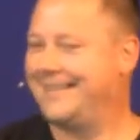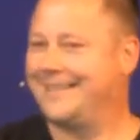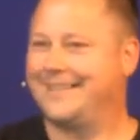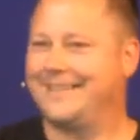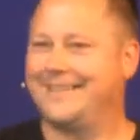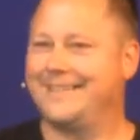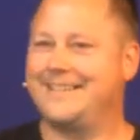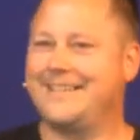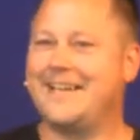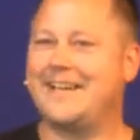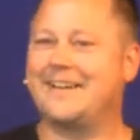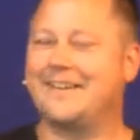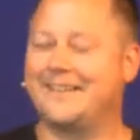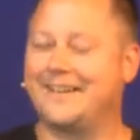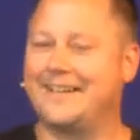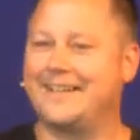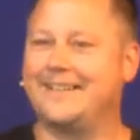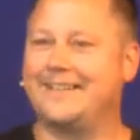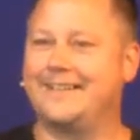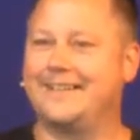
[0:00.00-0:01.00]
Isn't that
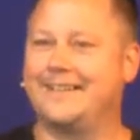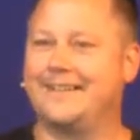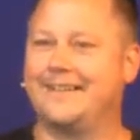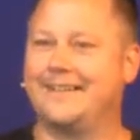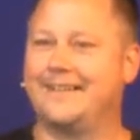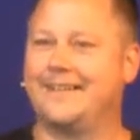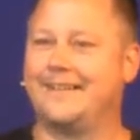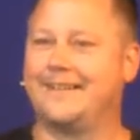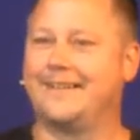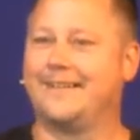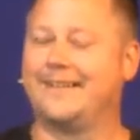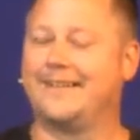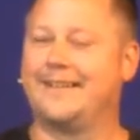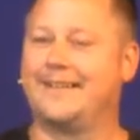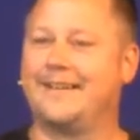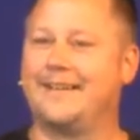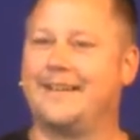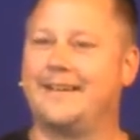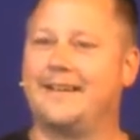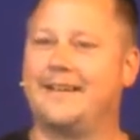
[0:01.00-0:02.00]
great?
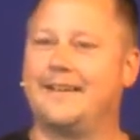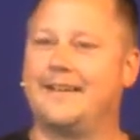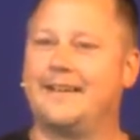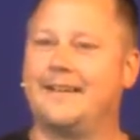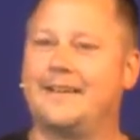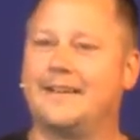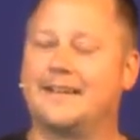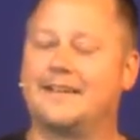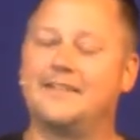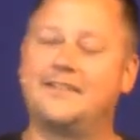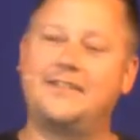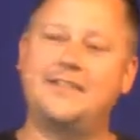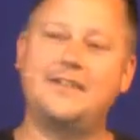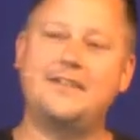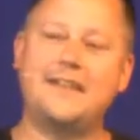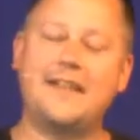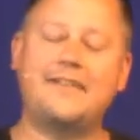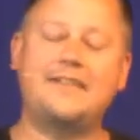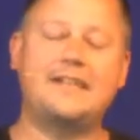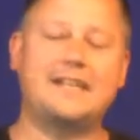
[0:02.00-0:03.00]
Consider
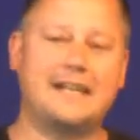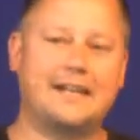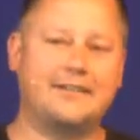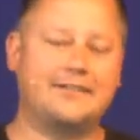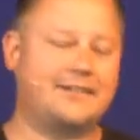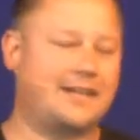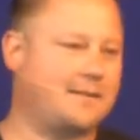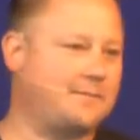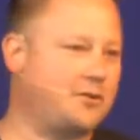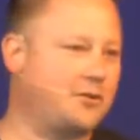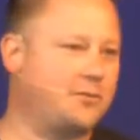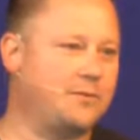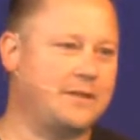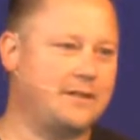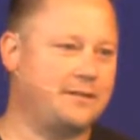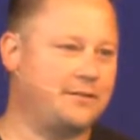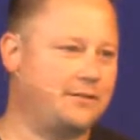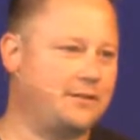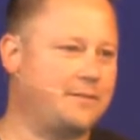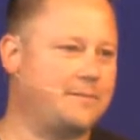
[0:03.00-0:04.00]
that the next time you're reading
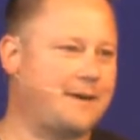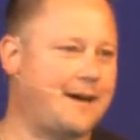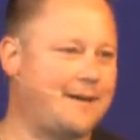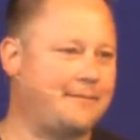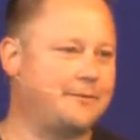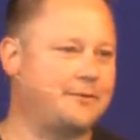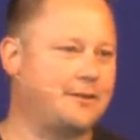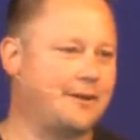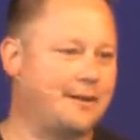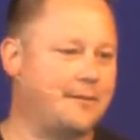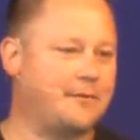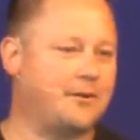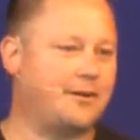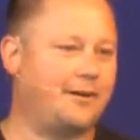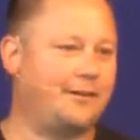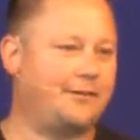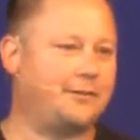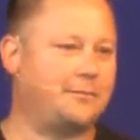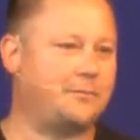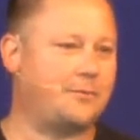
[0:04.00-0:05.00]
through the Bible and you come
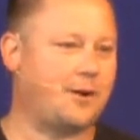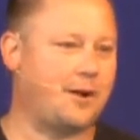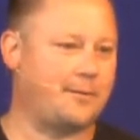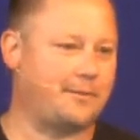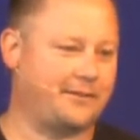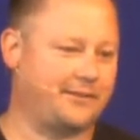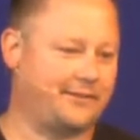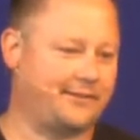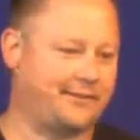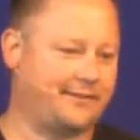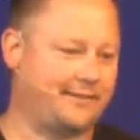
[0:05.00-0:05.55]
across a promise.